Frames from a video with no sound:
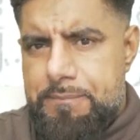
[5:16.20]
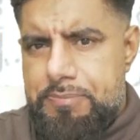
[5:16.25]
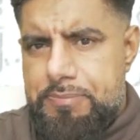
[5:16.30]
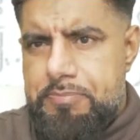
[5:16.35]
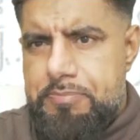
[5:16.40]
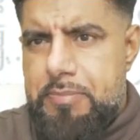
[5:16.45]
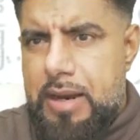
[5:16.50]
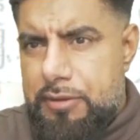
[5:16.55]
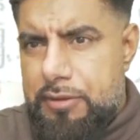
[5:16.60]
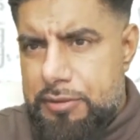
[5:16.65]

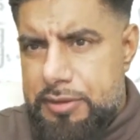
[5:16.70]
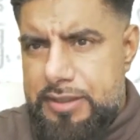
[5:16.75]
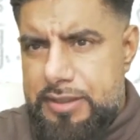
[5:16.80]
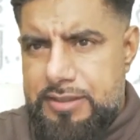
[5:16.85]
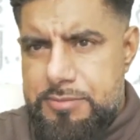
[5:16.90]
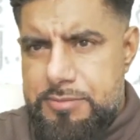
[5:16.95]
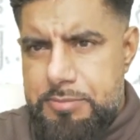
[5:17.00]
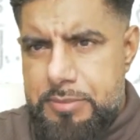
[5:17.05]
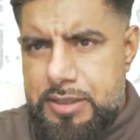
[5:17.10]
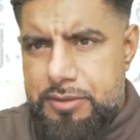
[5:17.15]

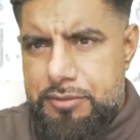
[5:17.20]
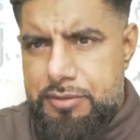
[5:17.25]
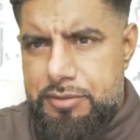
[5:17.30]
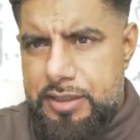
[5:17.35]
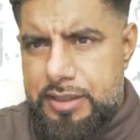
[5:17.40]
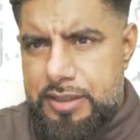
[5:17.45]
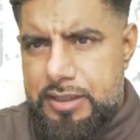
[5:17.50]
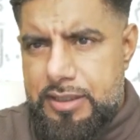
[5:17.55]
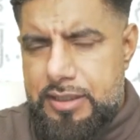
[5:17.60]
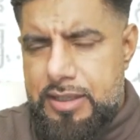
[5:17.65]
marries
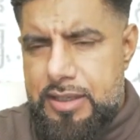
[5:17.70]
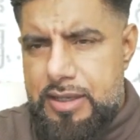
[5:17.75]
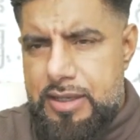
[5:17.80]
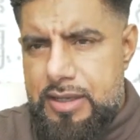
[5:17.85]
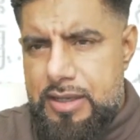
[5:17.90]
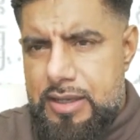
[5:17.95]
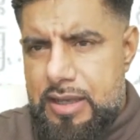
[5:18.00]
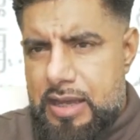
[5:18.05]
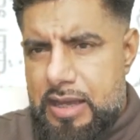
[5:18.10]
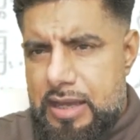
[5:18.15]
Mary
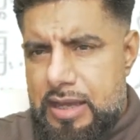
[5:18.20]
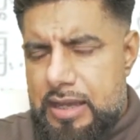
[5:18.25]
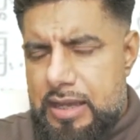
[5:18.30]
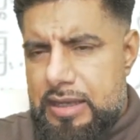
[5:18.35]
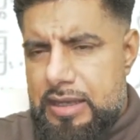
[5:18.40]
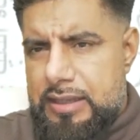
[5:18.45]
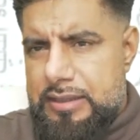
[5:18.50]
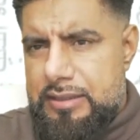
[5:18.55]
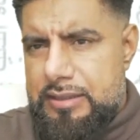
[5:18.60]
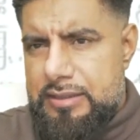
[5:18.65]

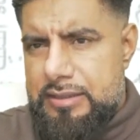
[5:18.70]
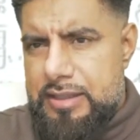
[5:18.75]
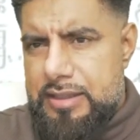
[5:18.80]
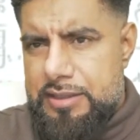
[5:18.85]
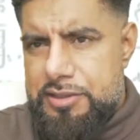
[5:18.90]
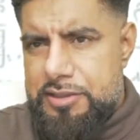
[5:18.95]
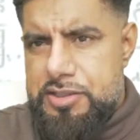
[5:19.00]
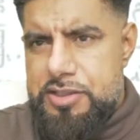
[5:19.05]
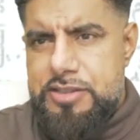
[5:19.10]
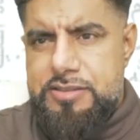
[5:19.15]
and
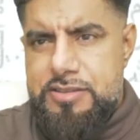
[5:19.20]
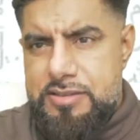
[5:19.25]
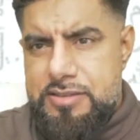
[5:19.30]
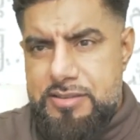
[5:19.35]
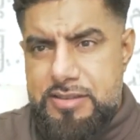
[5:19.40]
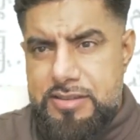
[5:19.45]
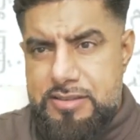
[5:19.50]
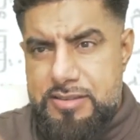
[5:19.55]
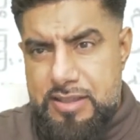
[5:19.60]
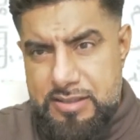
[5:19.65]
that Jesus
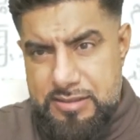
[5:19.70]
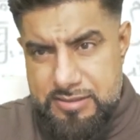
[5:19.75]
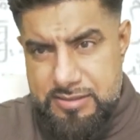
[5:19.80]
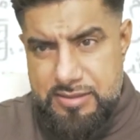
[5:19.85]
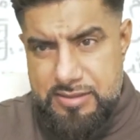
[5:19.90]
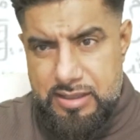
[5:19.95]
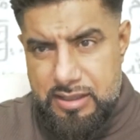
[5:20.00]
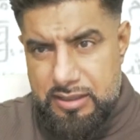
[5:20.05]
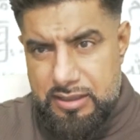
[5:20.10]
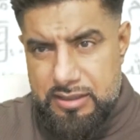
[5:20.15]
is his
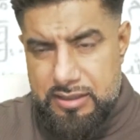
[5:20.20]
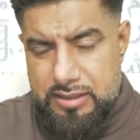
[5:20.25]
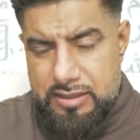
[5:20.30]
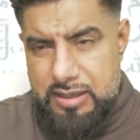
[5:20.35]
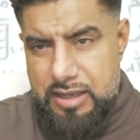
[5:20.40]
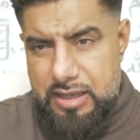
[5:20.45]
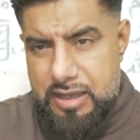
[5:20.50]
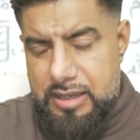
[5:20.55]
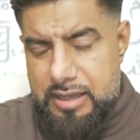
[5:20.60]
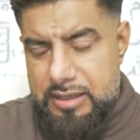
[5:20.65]

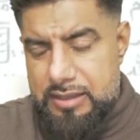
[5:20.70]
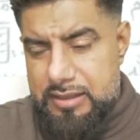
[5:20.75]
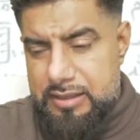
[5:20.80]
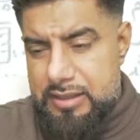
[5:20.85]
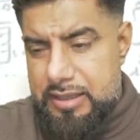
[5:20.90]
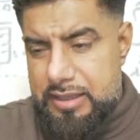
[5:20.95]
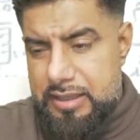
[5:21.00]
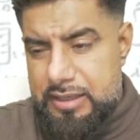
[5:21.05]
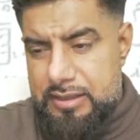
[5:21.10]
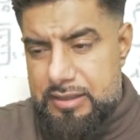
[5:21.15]
son. And
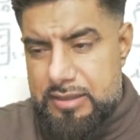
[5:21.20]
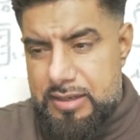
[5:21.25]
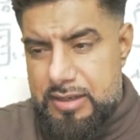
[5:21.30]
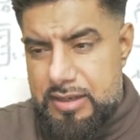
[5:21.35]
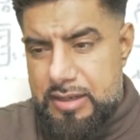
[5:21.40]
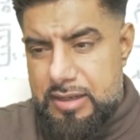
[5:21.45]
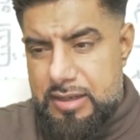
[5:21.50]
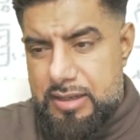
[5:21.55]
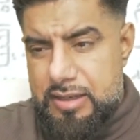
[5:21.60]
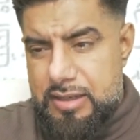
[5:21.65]
then
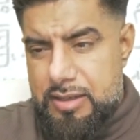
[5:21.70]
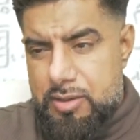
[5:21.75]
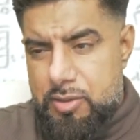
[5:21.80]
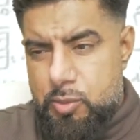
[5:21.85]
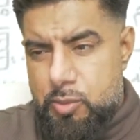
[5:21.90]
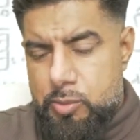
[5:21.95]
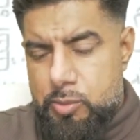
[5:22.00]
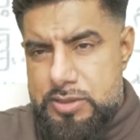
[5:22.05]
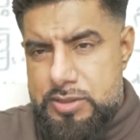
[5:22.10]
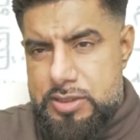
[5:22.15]

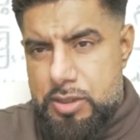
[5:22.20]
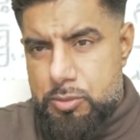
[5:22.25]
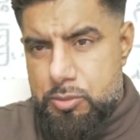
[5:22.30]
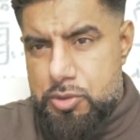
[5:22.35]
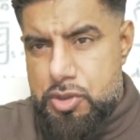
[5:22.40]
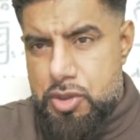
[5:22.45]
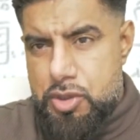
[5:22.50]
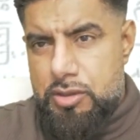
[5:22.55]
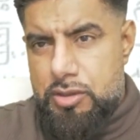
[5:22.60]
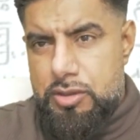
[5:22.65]
also
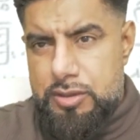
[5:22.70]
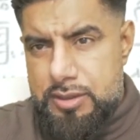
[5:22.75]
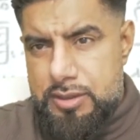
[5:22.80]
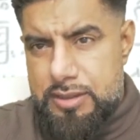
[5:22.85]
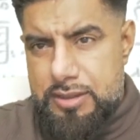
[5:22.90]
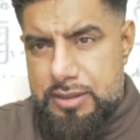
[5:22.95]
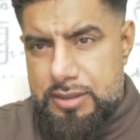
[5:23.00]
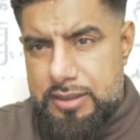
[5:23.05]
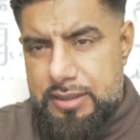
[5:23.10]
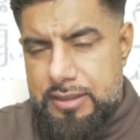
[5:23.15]

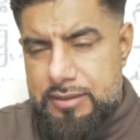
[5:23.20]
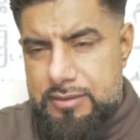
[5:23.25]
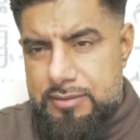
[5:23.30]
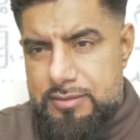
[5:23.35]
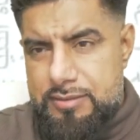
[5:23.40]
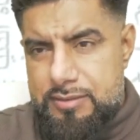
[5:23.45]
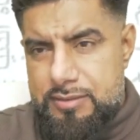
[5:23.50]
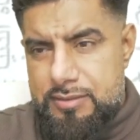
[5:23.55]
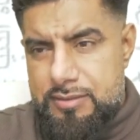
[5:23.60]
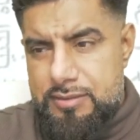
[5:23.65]
John
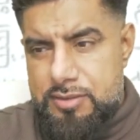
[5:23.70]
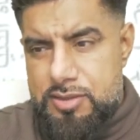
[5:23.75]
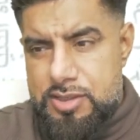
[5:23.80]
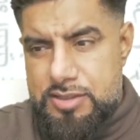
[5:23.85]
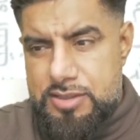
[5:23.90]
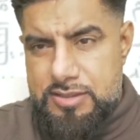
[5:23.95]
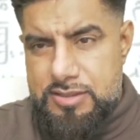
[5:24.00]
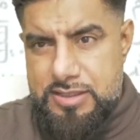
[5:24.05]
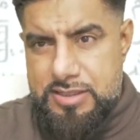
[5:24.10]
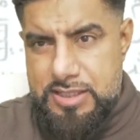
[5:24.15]
is
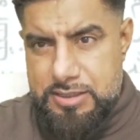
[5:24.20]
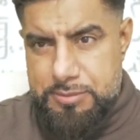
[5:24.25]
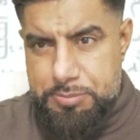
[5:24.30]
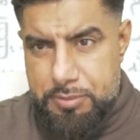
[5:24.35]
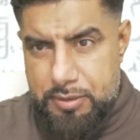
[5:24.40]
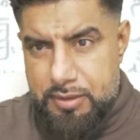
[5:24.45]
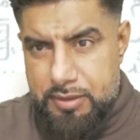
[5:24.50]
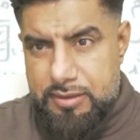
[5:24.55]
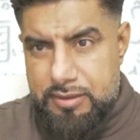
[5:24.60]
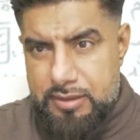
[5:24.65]
Jesus's
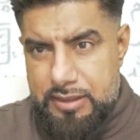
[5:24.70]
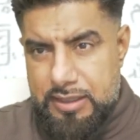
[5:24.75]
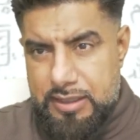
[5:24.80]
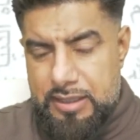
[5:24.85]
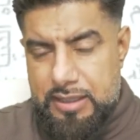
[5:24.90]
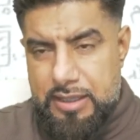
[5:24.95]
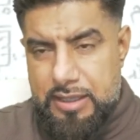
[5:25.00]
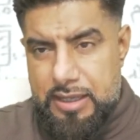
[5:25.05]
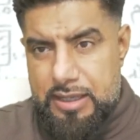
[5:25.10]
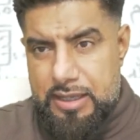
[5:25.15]

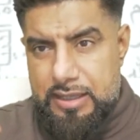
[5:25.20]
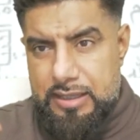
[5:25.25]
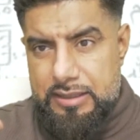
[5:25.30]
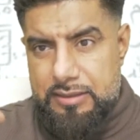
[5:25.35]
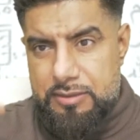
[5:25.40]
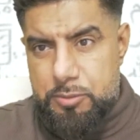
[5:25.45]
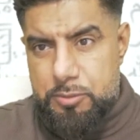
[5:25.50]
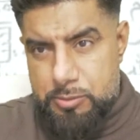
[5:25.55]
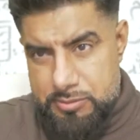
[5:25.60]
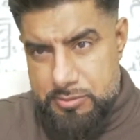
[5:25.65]
brother
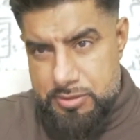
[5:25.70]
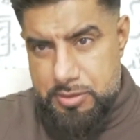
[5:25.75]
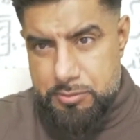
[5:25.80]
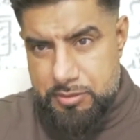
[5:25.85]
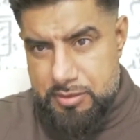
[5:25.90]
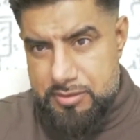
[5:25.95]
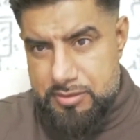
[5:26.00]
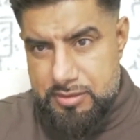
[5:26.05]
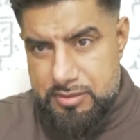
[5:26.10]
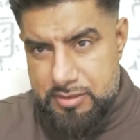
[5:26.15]
and
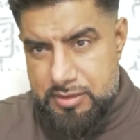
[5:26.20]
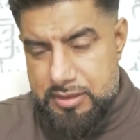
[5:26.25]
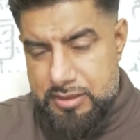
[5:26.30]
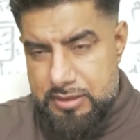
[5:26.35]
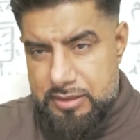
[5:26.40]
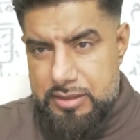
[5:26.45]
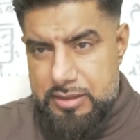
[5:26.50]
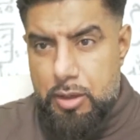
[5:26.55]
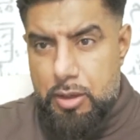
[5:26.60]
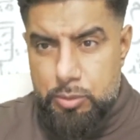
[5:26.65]
also
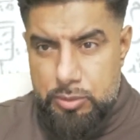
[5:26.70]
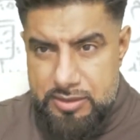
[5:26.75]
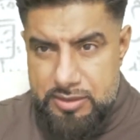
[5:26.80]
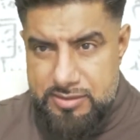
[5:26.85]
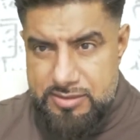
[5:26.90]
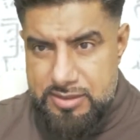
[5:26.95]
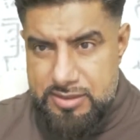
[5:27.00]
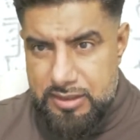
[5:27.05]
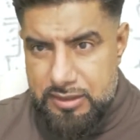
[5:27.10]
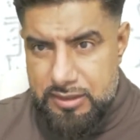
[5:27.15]
the older
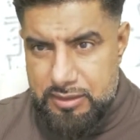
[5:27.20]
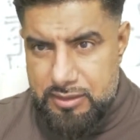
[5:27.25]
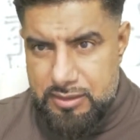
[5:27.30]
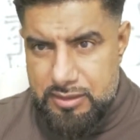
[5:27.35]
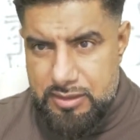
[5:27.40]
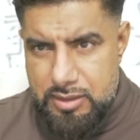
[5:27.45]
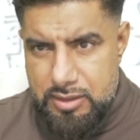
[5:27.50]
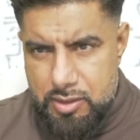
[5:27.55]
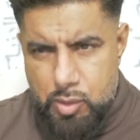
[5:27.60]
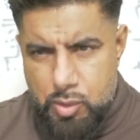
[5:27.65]
son
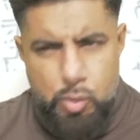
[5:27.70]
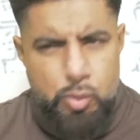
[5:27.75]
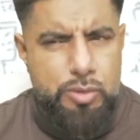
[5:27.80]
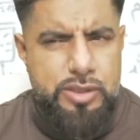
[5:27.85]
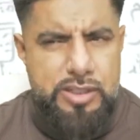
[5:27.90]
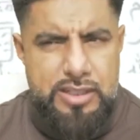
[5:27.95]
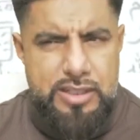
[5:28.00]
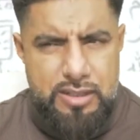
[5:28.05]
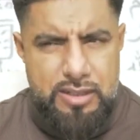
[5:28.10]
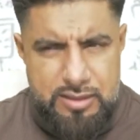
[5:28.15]
or
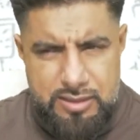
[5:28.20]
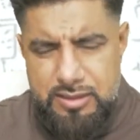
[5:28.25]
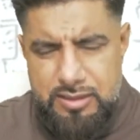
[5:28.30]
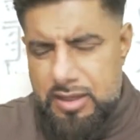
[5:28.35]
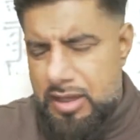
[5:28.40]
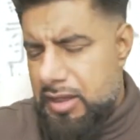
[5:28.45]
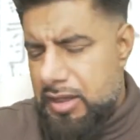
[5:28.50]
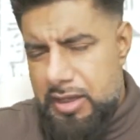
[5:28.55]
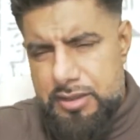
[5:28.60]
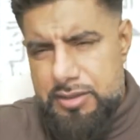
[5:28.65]
the younger.
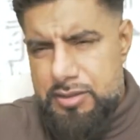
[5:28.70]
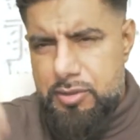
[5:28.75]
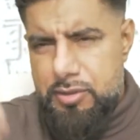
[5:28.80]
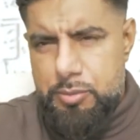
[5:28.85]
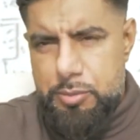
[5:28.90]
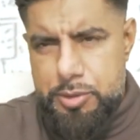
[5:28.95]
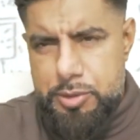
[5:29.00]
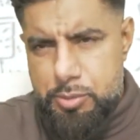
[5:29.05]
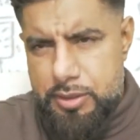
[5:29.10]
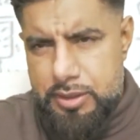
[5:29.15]
I don't
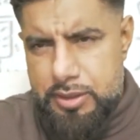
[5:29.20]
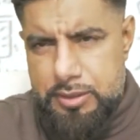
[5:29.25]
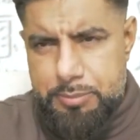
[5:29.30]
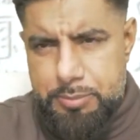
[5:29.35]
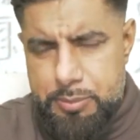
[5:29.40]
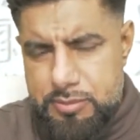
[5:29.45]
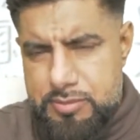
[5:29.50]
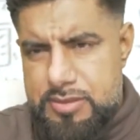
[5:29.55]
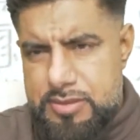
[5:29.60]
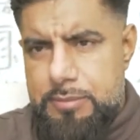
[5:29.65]
know which way he
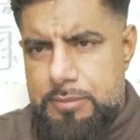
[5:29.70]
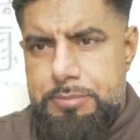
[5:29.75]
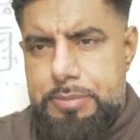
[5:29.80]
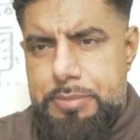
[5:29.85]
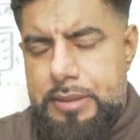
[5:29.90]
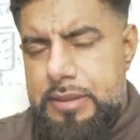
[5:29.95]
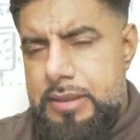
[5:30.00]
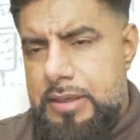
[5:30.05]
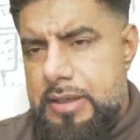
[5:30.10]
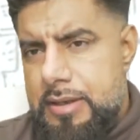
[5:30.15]
puts them,
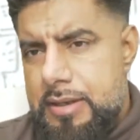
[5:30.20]
but